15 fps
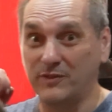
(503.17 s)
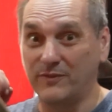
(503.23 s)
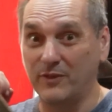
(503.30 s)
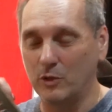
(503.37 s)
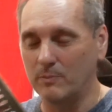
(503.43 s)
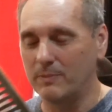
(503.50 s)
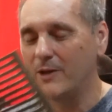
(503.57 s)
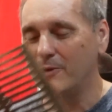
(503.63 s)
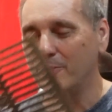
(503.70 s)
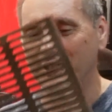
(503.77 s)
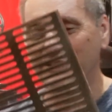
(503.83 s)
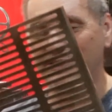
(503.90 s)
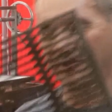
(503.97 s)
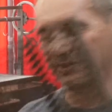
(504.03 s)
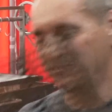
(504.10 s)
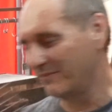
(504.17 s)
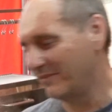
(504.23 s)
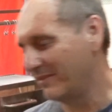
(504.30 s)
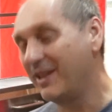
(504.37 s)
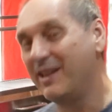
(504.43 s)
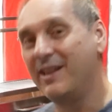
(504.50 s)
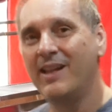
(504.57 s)
of elbow grease.
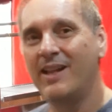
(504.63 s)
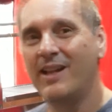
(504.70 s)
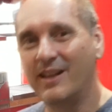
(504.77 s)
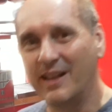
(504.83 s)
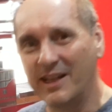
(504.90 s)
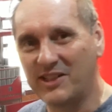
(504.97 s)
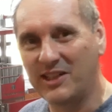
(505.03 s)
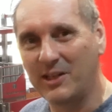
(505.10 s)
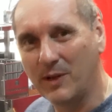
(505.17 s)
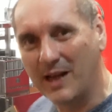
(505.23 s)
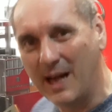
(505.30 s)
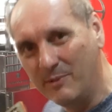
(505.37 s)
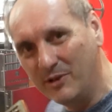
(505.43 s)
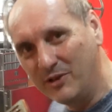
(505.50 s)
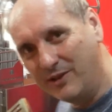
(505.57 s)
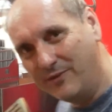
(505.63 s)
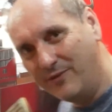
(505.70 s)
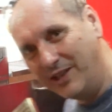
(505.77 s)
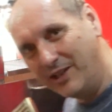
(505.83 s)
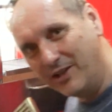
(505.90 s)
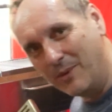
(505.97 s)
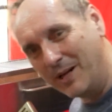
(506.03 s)
Let's see what happens to the
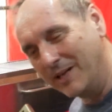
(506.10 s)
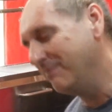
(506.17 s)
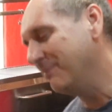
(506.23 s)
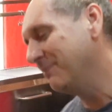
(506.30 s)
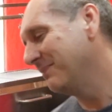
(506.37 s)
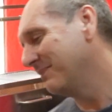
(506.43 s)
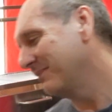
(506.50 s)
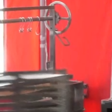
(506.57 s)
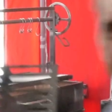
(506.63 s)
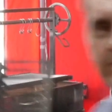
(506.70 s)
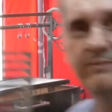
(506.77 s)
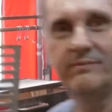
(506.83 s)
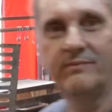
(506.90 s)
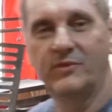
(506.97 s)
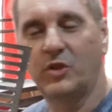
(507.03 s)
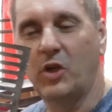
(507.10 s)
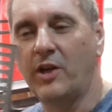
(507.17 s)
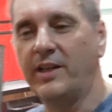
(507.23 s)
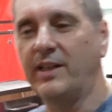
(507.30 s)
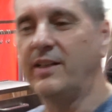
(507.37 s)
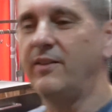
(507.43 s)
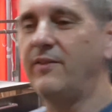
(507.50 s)
vinegar one. Soak
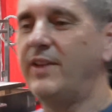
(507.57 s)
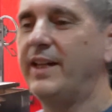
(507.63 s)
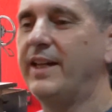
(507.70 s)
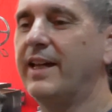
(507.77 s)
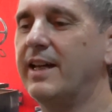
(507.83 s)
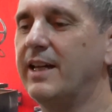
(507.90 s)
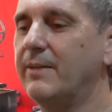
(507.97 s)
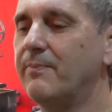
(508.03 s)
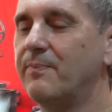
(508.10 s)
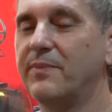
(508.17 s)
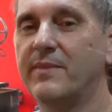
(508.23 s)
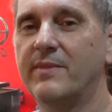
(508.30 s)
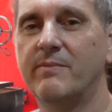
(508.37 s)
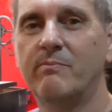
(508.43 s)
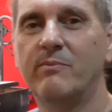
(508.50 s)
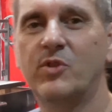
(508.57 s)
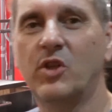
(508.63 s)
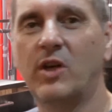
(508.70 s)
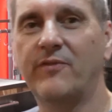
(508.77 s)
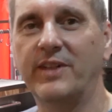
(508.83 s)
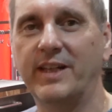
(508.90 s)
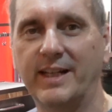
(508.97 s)
it in the vinegar,
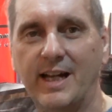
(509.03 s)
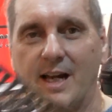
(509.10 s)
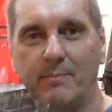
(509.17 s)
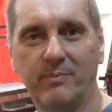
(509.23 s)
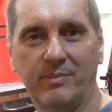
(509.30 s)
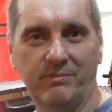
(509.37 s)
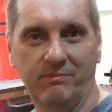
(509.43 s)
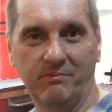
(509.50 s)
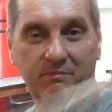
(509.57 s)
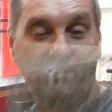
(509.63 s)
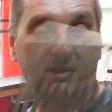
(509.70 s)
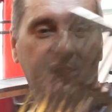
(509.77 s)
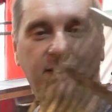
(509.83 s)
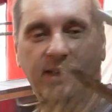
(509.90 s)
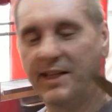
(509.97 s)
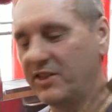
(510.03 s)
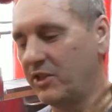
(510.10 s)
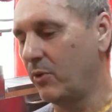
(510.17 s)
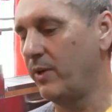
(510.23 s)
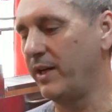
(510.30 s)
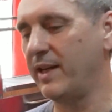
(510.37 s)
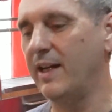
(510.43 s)
softening it up, cleans it
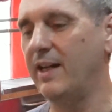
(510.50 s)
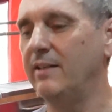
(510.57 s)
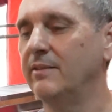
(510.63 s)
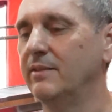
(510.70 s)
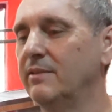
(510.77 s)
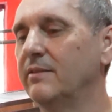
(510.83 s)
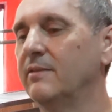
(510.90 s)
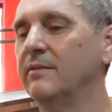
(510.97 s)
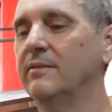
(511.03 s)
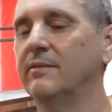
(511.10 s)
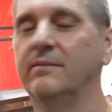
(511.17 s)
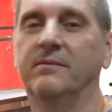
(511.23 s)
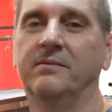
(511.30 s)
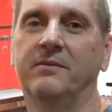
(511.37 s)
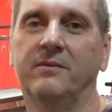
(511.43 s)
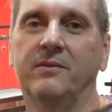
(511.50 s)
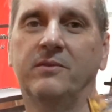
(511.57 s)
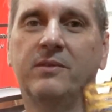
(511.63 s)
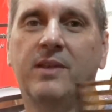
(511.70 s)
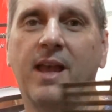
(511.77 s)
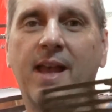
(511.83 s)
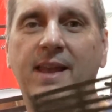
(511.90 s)
quicker,
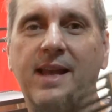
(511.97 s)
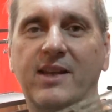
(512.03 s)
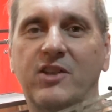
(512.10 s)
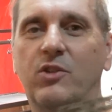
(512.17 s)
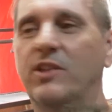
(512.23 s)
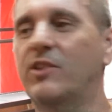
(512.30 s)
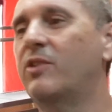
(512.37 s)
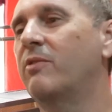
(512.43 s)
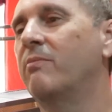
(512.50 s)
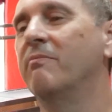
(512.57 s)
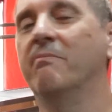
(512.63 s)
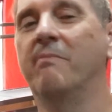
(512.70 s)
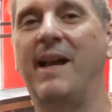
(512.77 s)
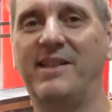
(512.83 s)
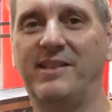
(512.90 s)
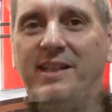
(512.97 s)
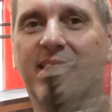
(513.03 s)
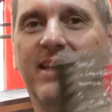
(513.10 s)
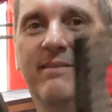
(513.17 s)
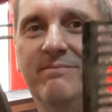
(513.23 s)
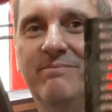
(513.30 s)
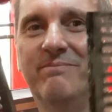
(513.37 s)
and that's just
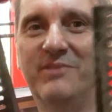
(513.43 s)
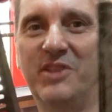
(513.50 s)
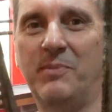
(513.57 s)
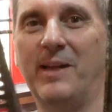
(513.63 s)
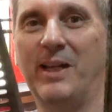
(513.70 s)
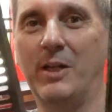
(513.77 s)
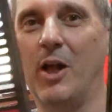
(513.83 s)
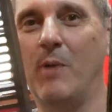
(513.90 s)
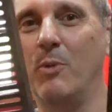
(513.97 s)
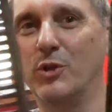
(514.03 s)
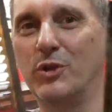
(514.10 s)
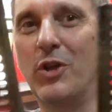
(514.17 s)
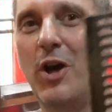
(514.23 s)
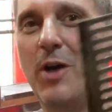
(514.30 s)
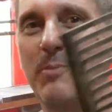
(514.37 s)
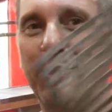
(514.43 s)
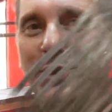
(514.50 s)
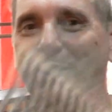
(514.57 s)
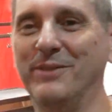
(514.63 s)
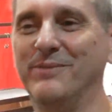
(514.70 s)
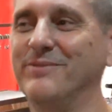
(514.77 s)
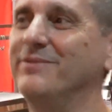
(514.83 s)
basically spending a lot more time on
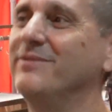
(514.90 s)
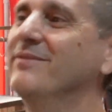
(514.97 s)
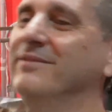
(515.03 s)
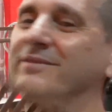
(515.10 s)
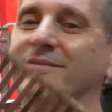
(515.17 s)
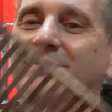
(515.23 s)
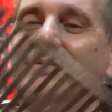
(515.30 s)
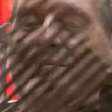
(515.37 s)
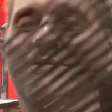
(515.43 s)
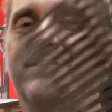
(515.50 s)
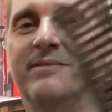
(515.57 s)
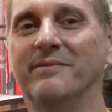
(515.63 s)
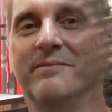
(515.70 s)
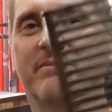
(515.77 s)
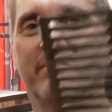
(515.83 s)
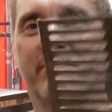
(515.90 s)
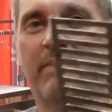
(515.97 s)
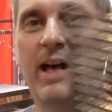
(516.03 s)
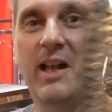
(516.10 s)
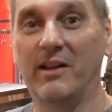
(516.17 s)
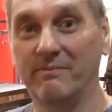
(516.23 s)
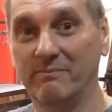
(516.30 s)
it.
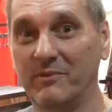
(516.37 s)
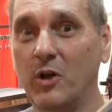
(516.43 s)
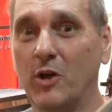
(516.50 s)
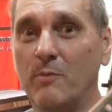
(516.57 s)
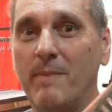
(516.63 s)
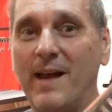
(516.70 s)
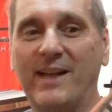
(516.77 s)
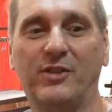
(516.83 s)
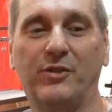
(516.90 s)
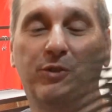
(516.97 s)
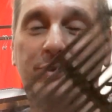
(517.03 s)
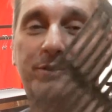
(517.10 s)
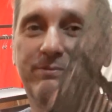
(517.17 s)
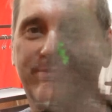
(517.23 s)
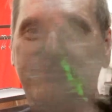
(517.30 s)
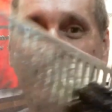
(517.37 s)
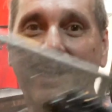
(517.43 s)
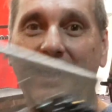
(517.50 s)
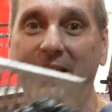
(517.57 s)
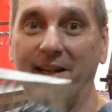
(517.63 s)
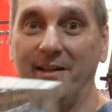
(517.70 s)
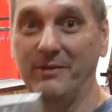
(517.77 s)
But got them back to
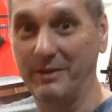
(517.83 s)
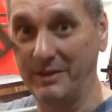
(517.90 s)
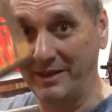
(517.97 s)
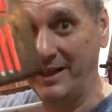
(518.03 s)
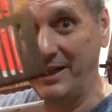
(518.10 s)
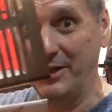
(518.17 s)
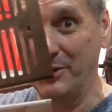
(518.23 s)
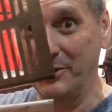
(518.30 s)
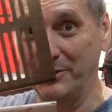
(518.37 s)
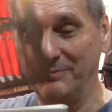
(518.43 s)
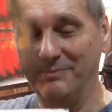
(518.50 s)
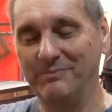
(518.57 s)
nearly good.